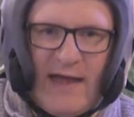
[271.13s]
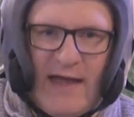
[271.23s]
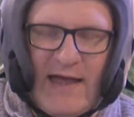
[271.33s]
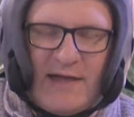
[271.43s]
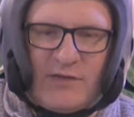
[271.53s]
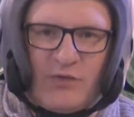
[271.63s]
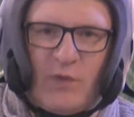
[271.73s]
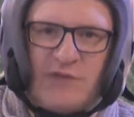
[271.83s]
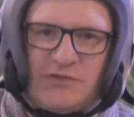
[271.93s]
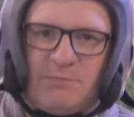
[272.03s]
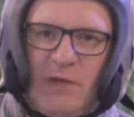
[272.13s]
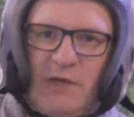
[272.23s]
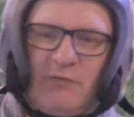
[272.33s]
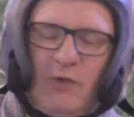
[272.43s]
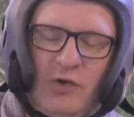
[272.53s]
and which
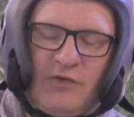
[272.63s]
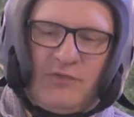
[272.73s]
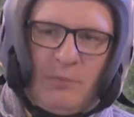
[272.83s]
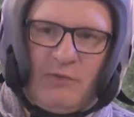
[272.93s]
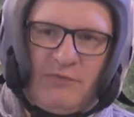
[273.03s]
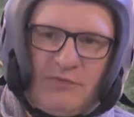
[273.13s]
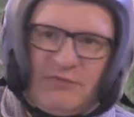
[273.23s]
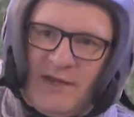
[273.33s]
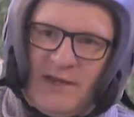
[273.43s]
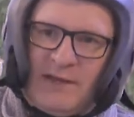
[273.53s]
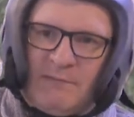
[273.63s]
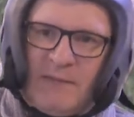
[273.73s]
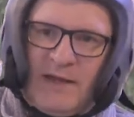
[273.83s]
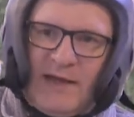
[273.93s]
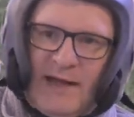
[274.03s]
both honours the prophecy
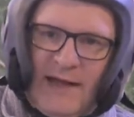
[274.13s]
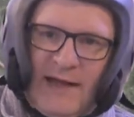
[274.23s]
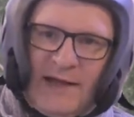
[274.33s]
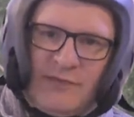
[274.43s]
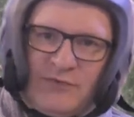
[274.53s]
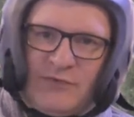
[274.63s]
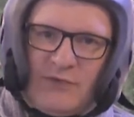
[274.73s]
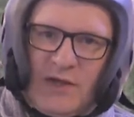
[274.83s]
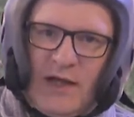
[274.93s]
and